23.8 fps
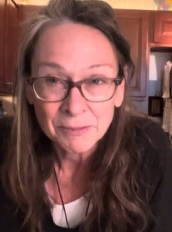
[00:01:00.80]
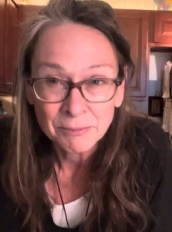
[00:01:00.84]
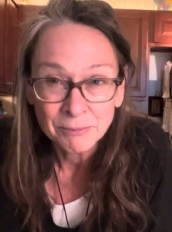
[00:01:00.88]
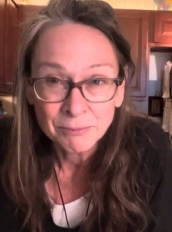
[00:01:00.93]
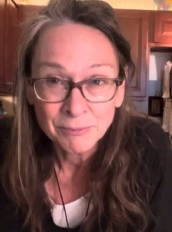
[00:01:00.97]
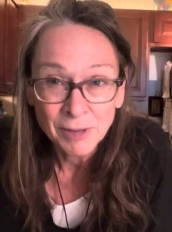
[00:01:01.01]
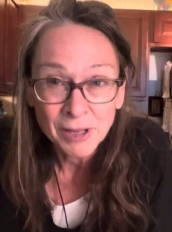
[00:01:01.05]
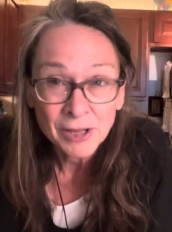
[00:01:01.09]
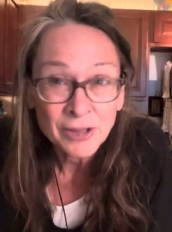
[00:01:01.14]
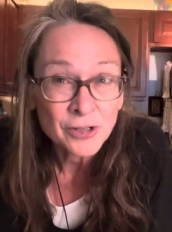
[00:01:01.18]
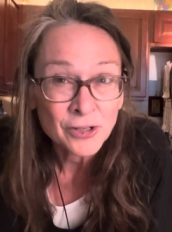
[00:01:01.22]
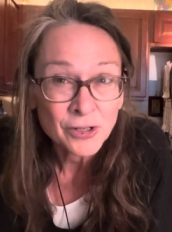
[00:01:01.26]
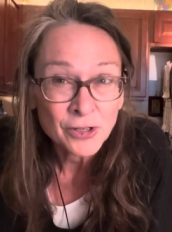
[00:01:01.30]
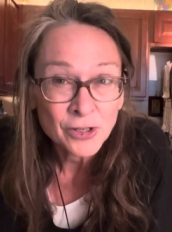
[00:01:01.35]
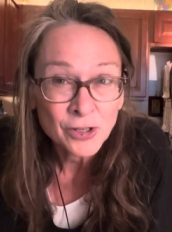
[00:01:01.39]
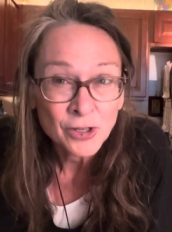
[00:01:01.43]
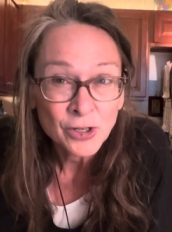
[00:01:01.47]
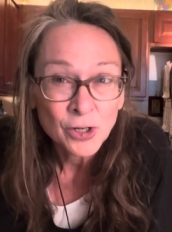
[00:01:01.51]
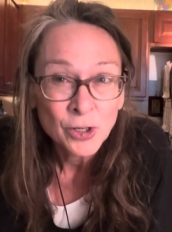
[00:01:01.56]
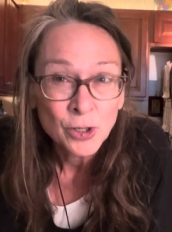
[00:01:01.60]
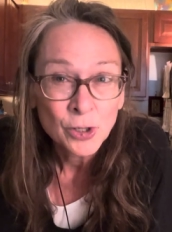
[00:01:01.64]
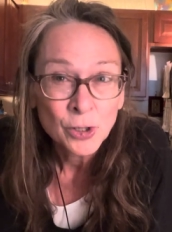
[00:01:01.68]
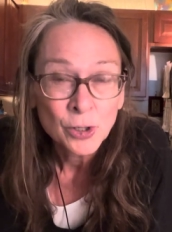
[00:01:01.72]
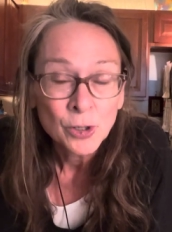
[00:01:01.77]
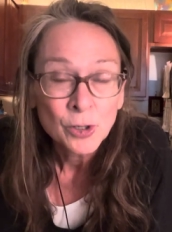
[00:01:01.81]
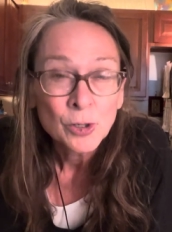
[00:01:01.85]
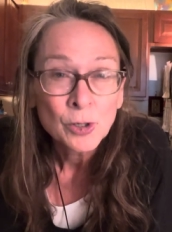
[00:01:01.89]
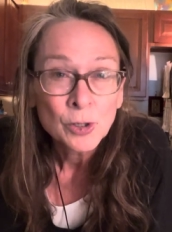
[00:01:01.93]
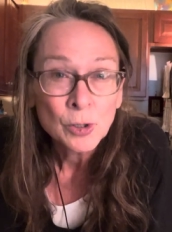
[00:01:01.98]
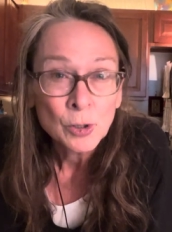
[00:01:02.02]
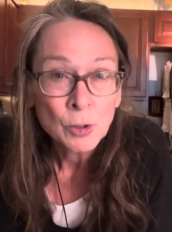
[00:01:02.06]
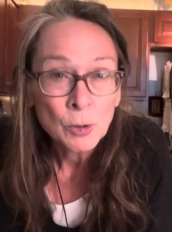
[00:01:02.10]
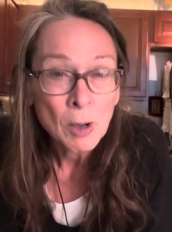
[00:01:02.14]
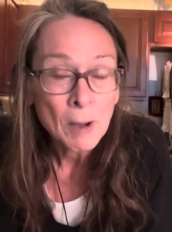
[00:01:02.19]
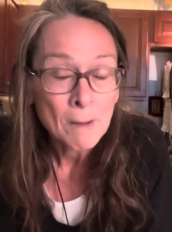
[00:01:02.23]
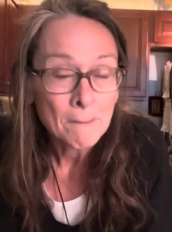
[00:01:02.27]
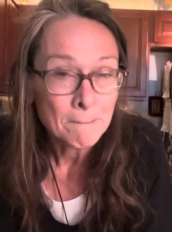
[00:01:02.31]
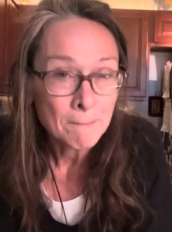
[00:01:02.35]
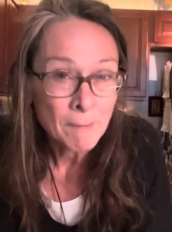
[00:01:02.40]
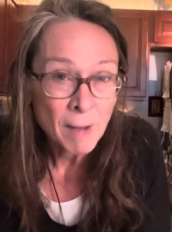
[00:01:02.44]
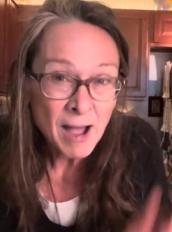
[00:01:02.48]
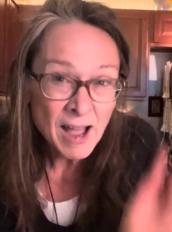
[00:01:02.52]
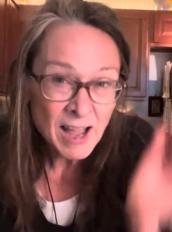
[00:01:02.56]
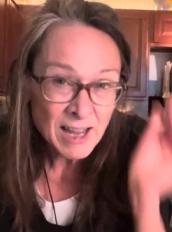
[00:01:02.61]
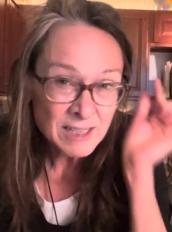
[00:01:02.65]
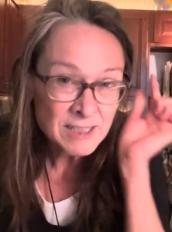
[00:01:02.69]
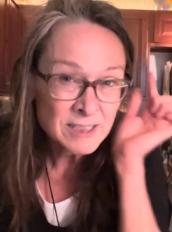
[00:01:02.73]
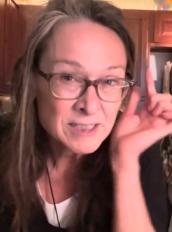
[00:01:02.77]
mother who
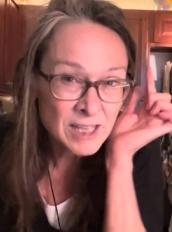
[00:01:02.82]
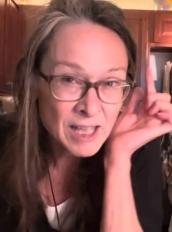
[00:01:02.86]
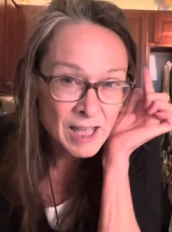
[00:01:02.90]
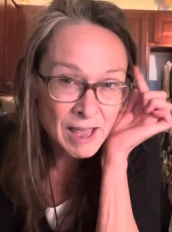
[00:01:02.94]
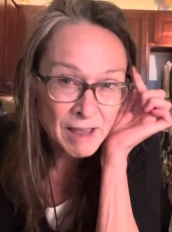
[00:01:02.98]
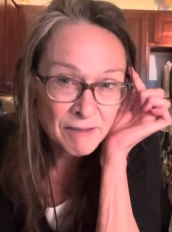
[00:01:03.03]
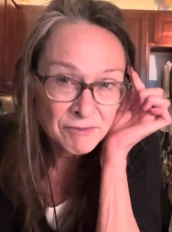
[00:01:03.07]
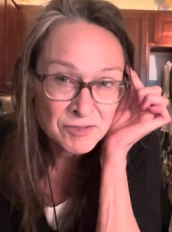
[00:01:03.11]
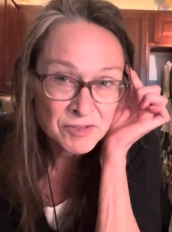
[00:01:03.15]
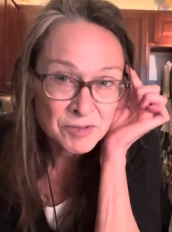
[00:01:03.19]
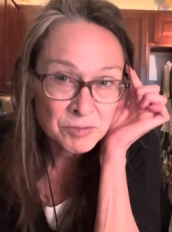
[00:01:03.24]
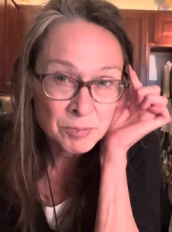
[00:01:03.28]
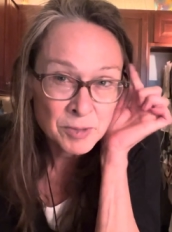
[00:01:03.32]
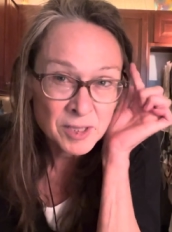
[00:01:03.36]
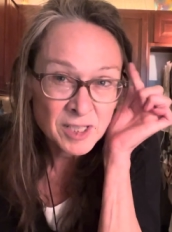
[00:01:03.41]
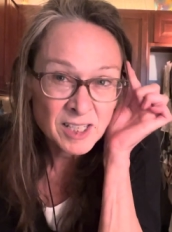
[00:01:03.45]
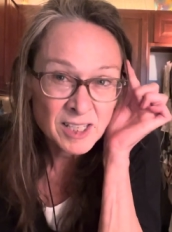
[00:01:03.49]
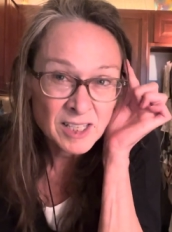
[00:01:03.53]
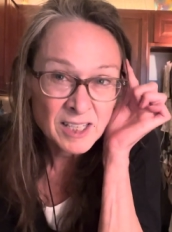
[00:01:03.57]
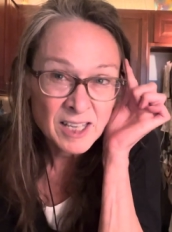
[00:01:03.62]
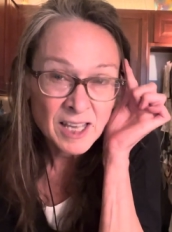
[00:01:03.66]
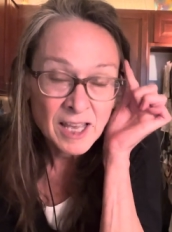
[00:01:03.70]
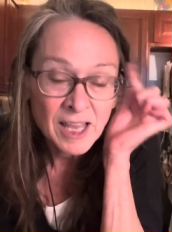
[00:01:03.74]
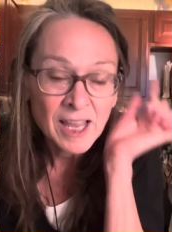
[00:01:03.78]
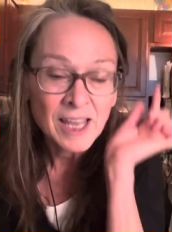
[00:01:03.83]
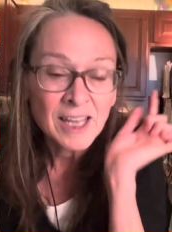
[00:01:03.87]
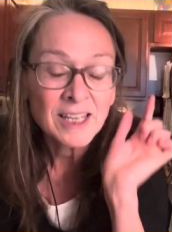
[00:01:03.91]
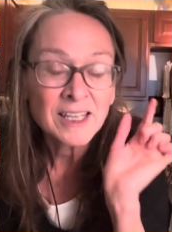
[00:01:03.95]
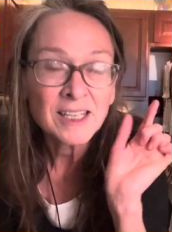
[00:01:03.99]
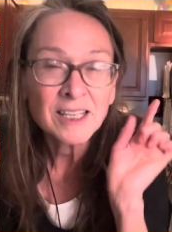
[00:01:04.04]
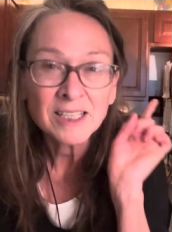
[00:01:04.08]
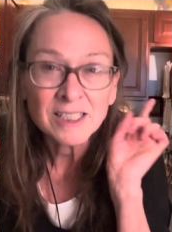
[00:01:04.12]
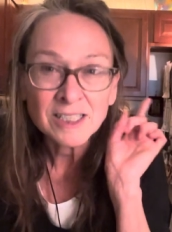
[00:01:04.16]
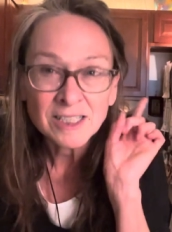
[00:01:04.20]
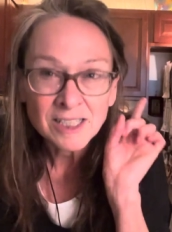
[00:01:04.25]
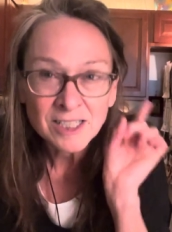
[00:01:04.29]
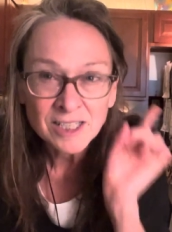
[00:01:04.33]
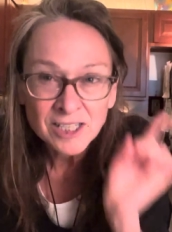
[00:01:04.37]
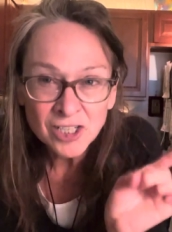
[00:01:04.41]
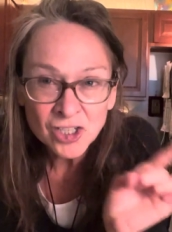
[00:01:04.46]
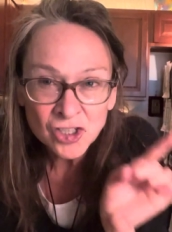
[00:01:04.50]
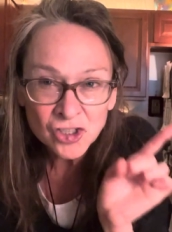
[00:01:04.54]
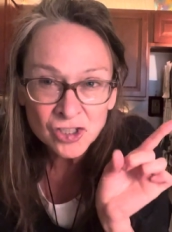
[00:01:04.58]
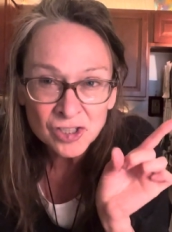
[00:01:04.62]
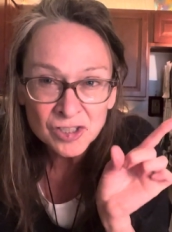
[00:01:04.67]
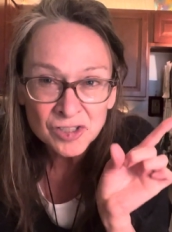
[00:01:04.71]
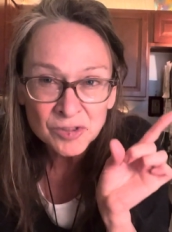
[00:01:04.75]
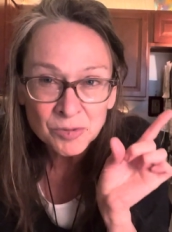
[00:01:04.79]
mind effed me and
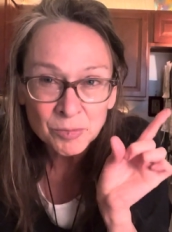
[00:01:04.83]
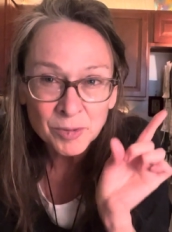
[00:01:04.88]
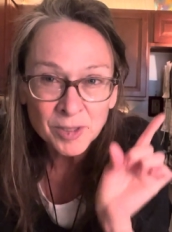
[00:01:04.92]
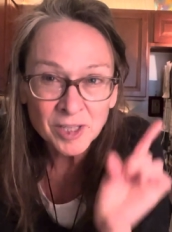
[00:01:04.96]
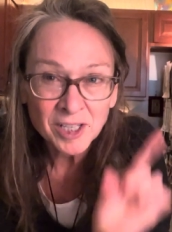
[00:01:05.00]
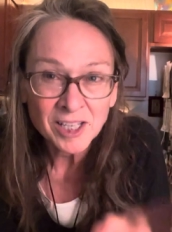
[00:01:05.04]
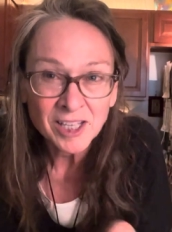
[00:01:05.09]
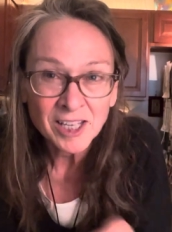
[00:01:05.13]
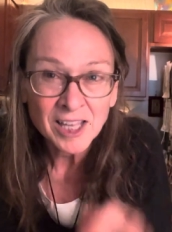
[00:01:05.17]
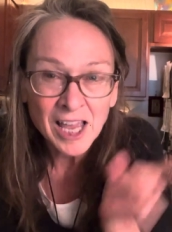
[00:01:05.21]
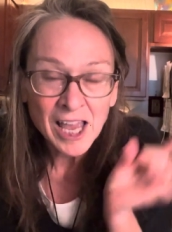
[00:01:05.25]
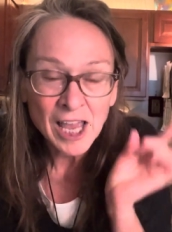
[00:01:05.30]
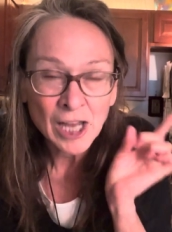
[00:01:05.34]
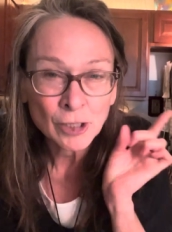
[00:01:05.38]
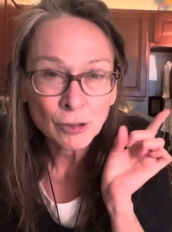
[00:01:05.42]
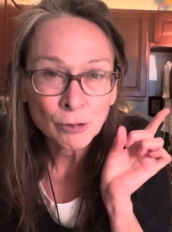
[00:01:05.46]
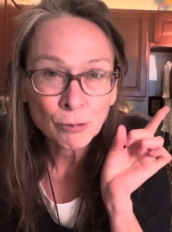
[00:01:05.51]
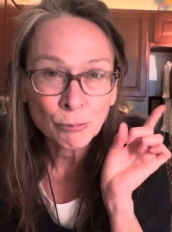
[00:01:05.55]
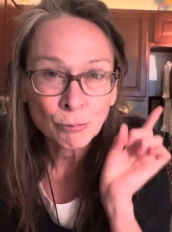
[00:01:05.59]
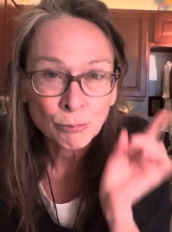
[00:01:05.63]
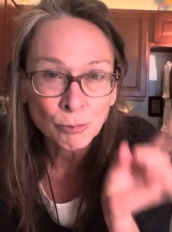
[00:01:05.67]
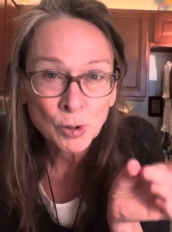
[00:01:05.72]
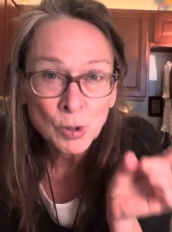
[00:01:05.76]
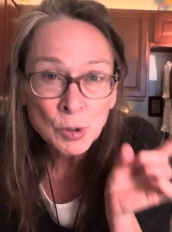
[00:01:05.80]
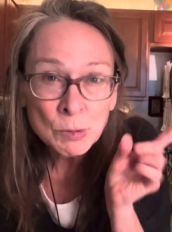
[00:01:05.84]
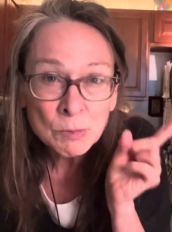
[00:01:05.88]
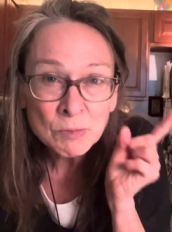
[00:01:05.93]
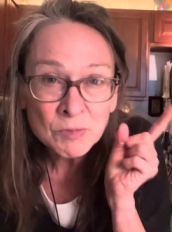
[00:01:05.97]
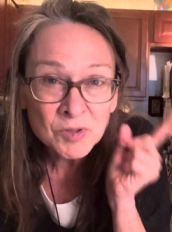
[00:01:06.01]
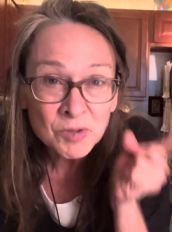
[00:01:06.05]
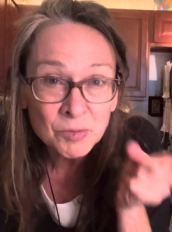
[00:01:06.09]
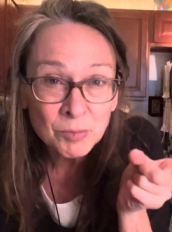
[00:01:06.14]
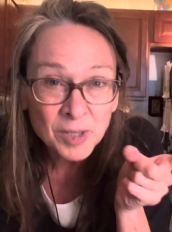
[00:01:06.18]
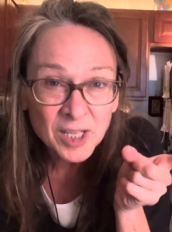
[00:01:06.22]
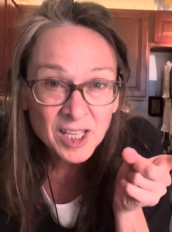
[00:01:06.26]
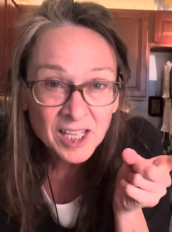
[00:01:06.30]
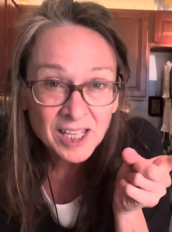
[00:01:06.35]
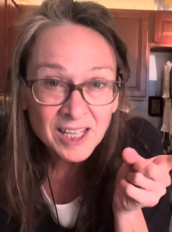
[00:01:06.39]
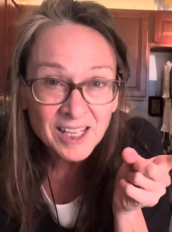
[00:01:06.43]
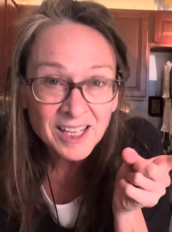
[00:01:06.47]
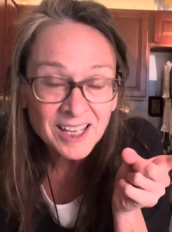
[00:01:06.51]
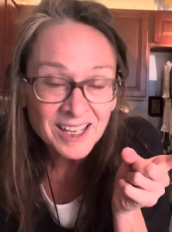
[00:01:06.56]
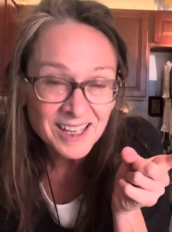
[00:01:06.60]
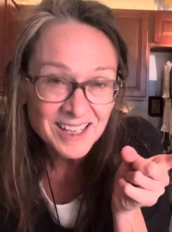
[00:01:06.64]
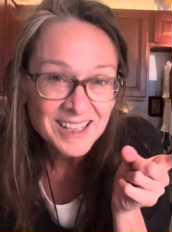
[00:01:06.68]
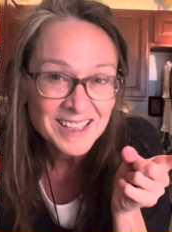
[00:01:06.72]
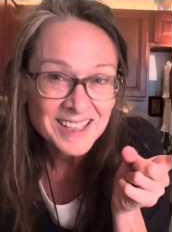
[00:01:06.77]
conditioned me and groomed me